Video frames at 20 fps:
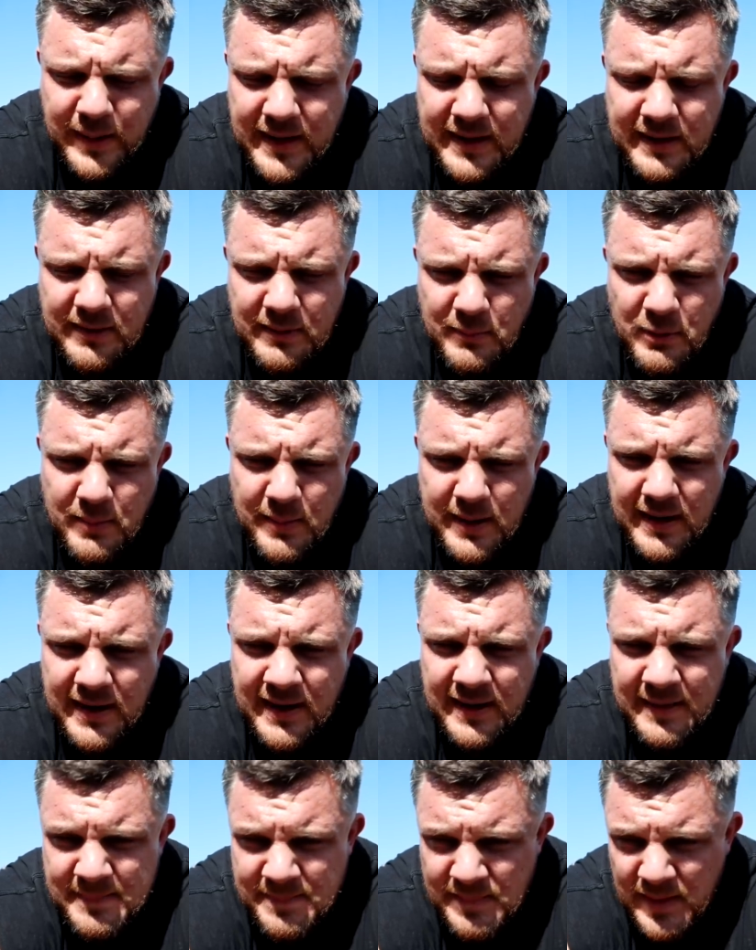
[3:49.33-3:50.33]
But at the moment
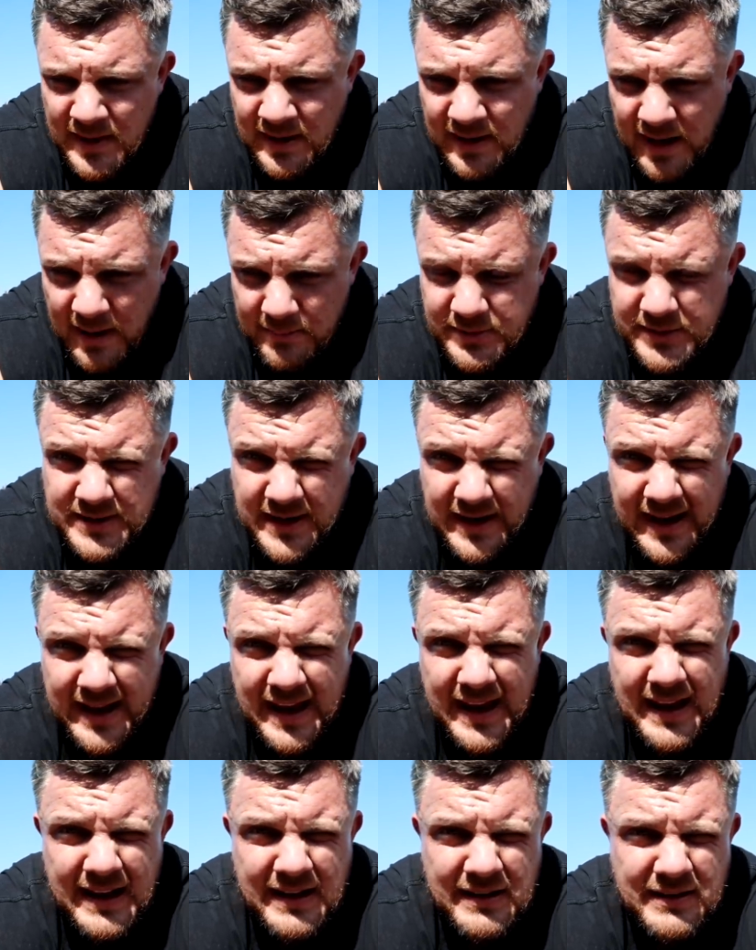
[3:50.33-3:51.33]
I'm just kind of
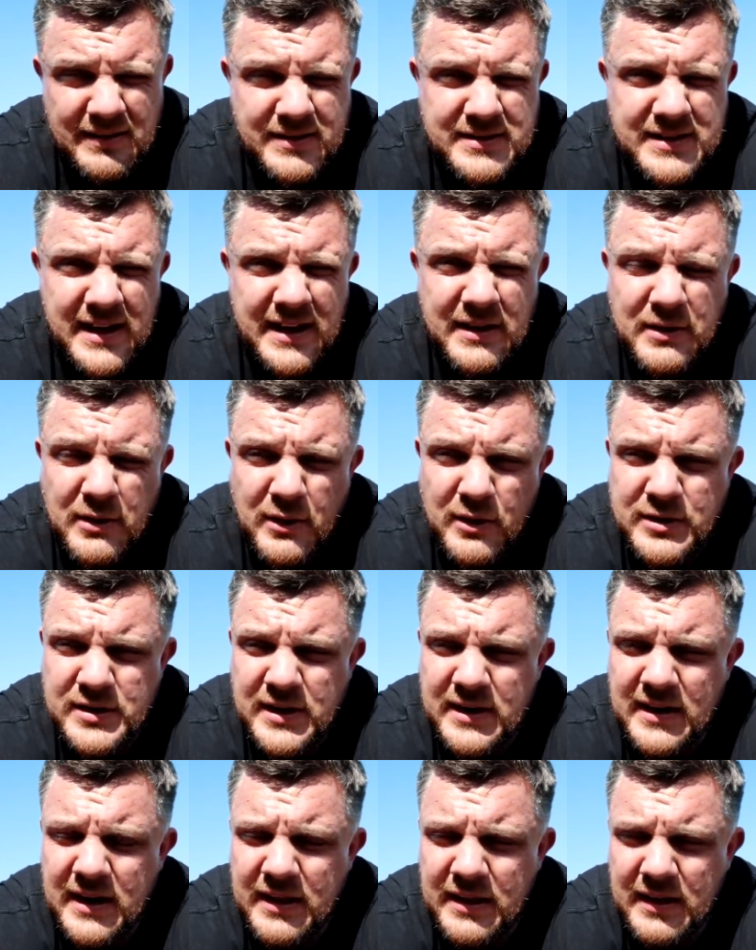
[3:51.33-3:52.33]
erring on the side of
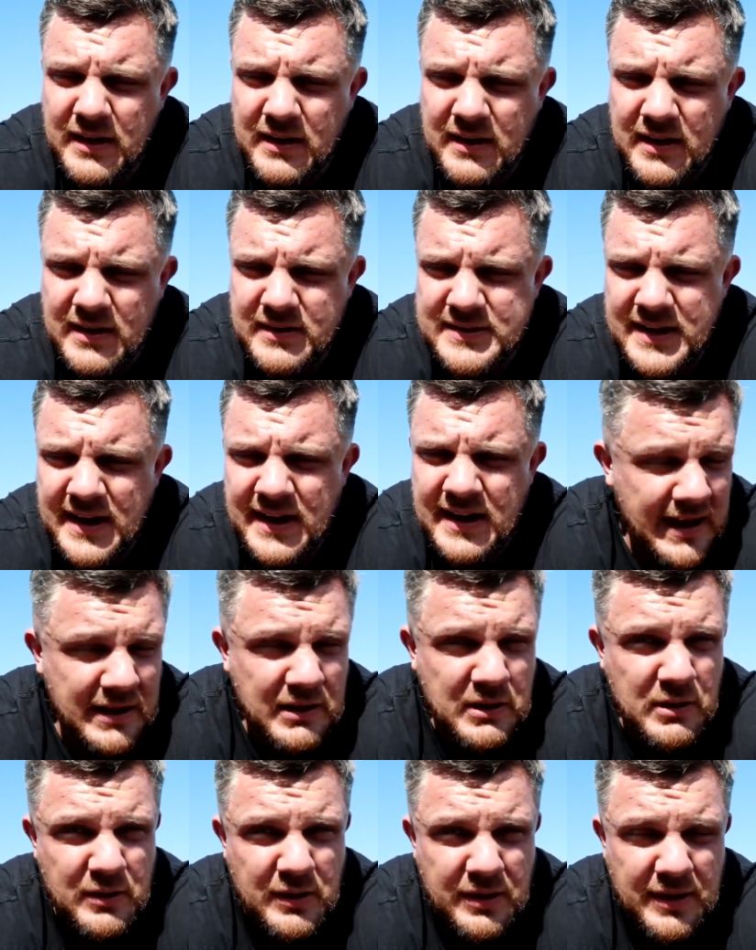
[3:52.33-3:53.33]
caution, and I think that's a
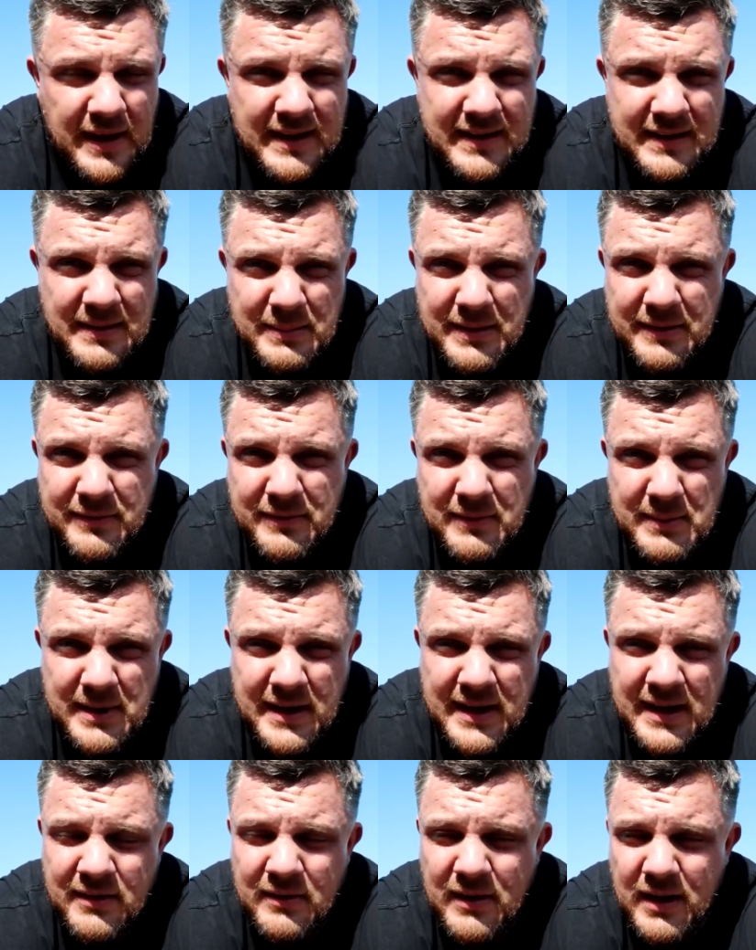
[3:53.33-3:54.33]
good thing to be for
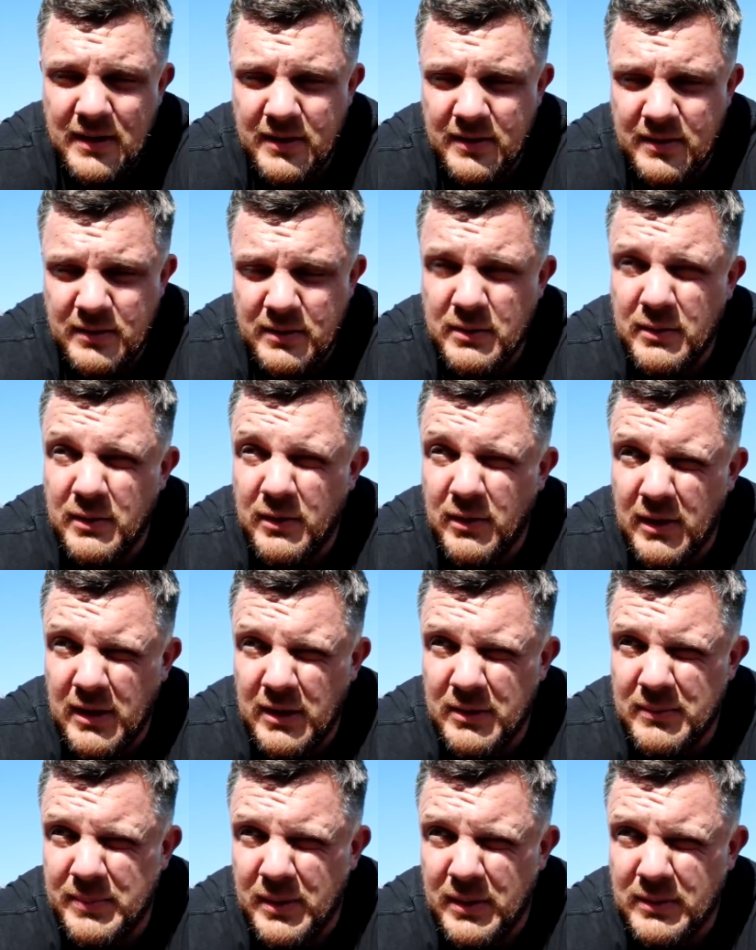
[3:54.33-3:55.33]
me, rather than go
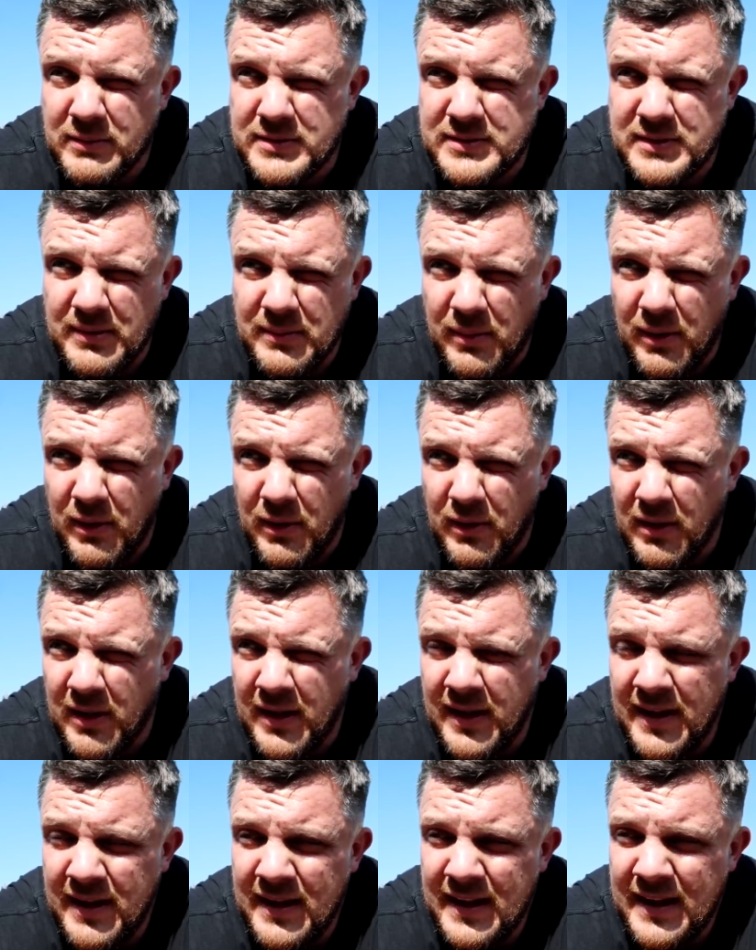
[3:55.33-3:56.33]
all out balls to the
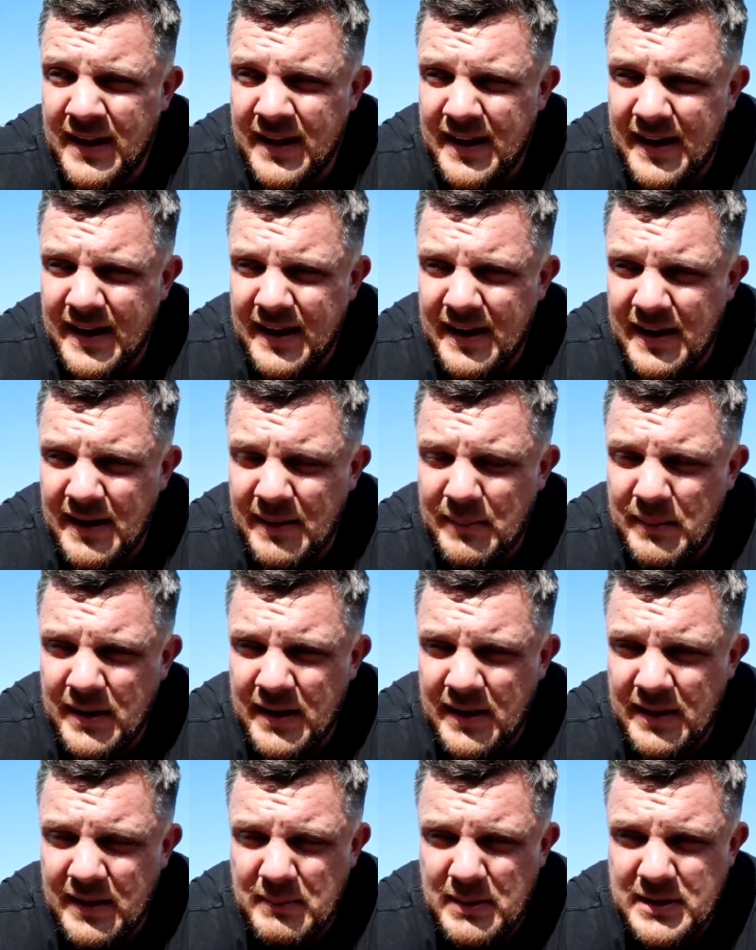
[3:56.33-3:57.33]
wall and
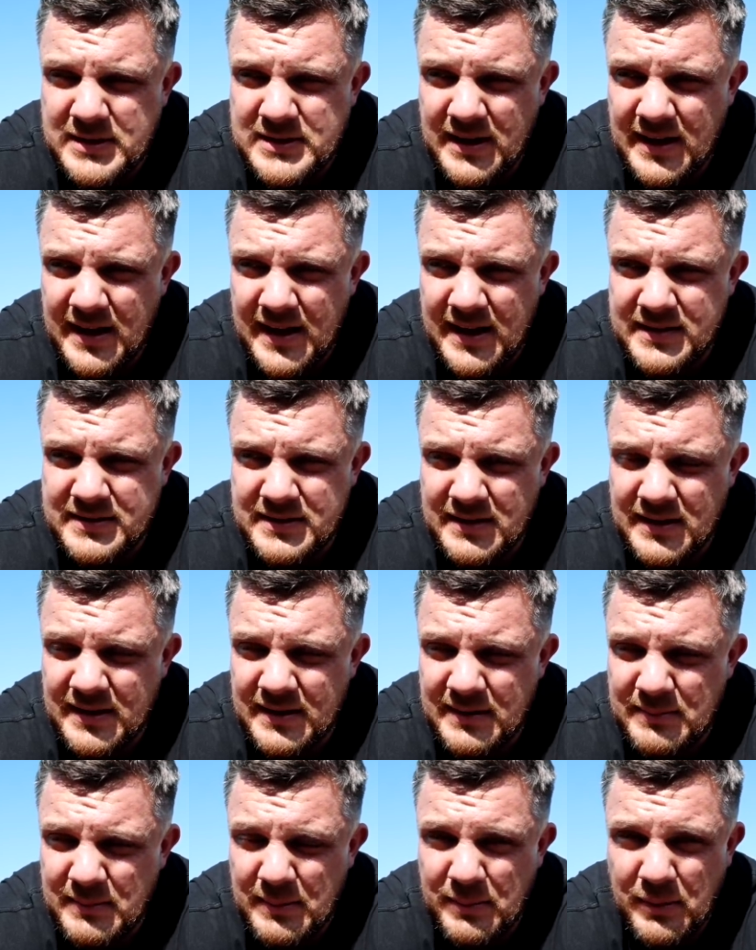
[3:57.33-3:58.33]
then my CNS
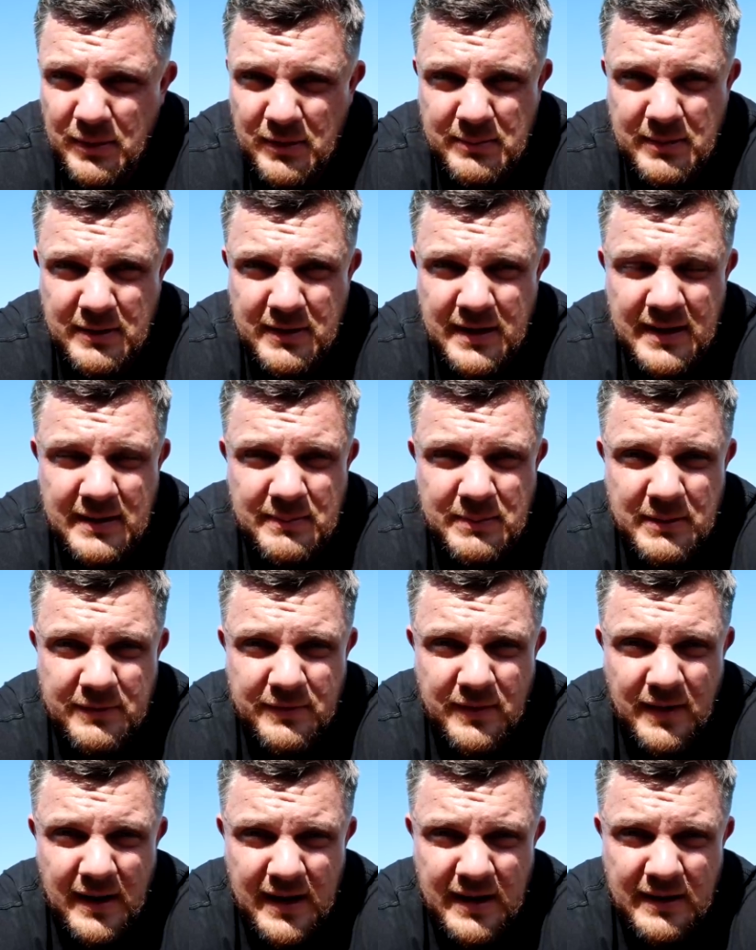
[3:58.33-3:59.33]
and my body be
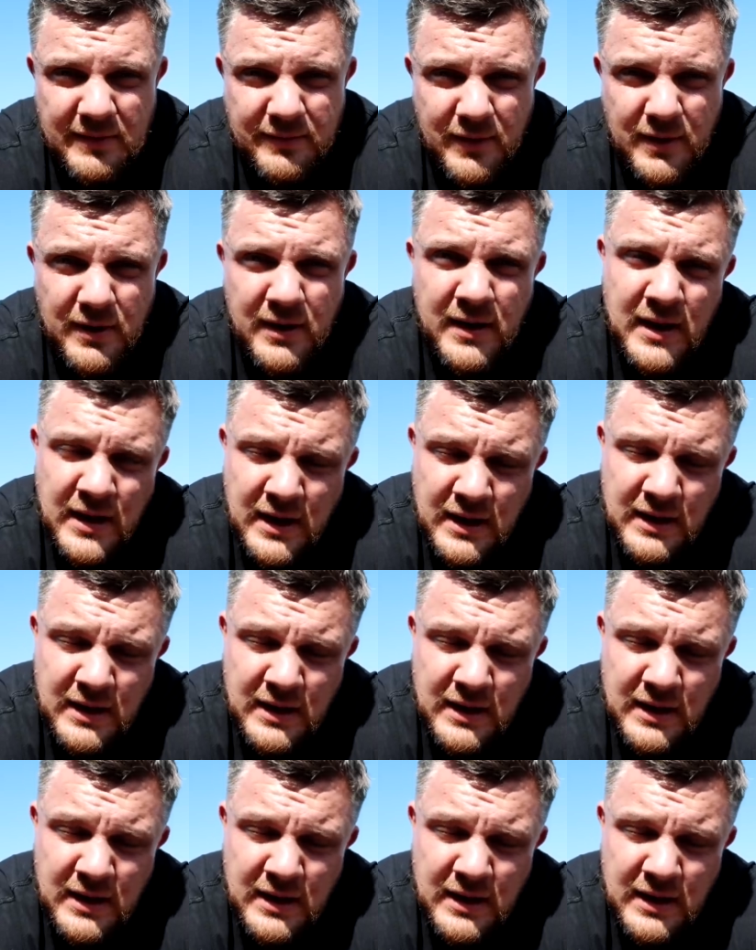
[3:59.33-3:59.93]
fried for